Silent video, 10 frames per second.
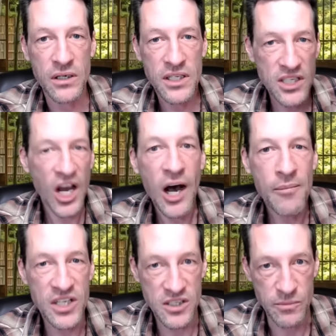It's a
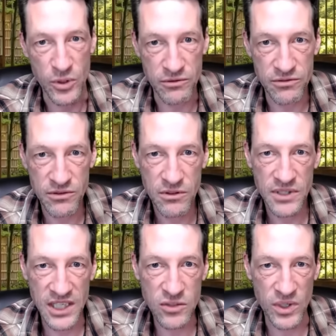dominance move.
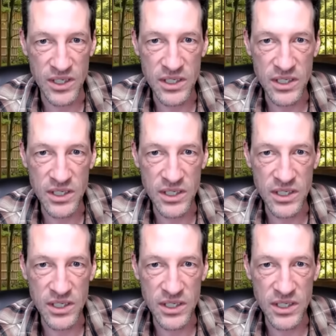That's what it